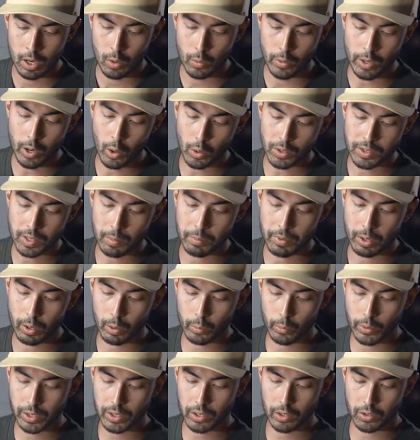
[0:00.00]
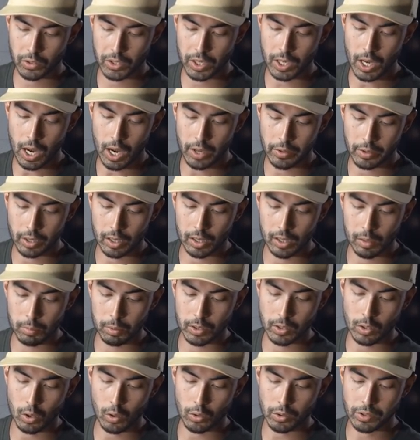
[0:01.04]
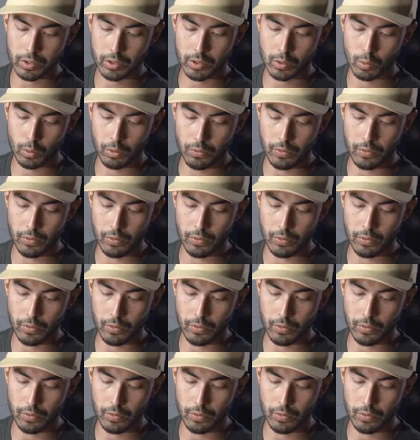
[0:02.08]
We noticed something when researching other clipless holsters.